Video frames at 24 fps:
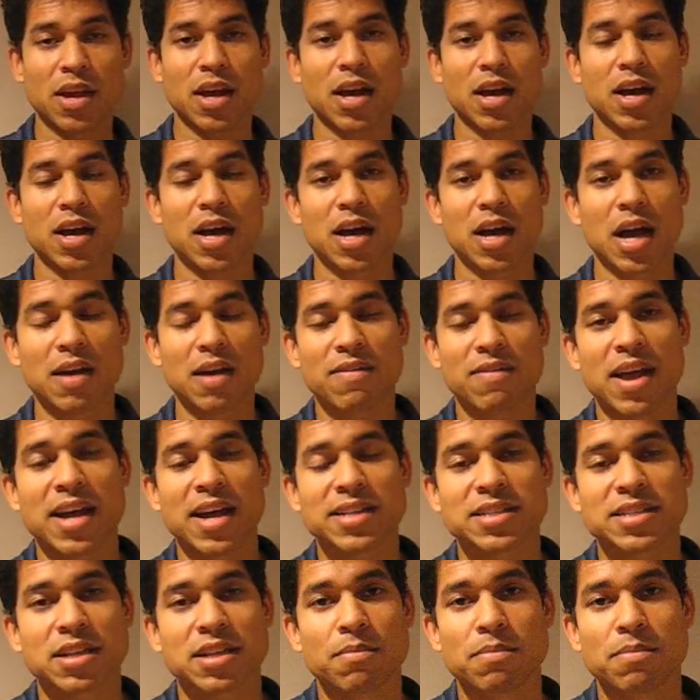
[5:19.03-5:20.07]
I've
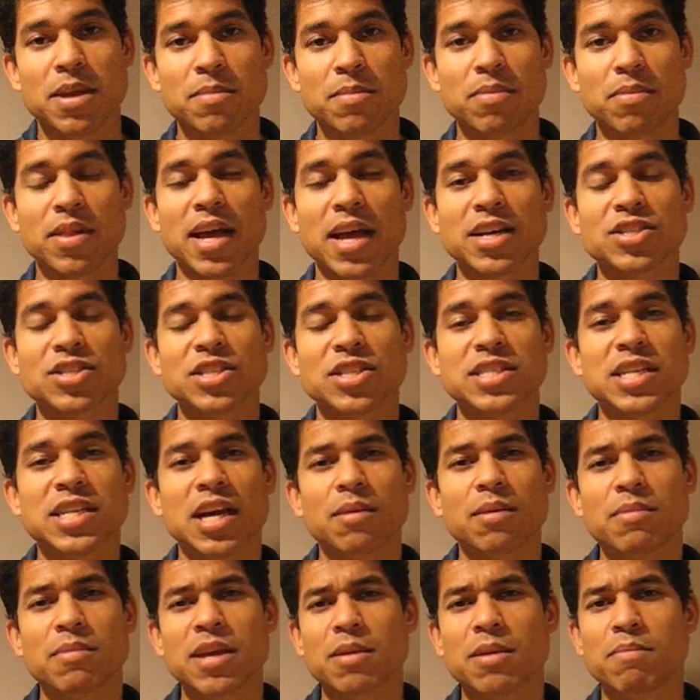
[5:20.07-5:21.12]
had some people actually
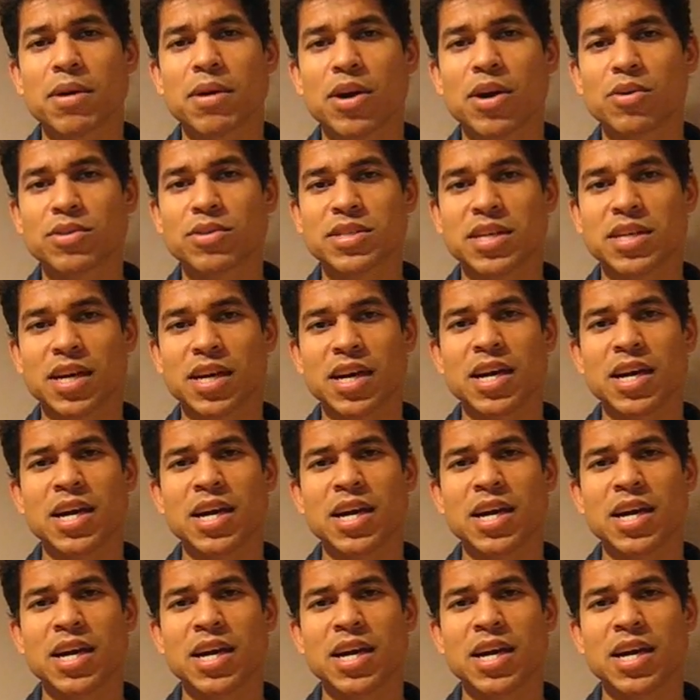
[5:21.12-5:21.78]
tell me about